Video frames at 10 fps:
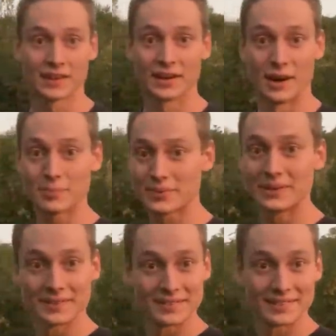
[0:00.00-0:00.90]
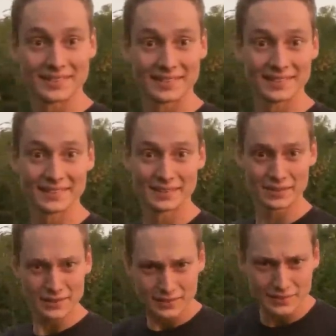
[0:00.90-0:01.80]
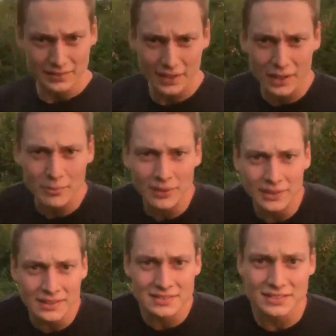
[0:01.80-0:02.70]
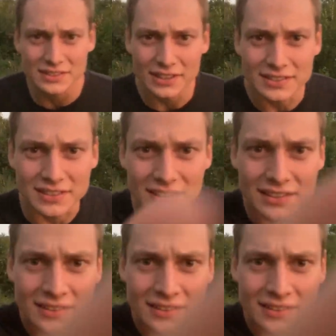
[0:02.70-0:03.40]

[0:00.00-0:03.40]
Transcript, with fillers: dude that all-wheel drive is amazing dang my lens is dusty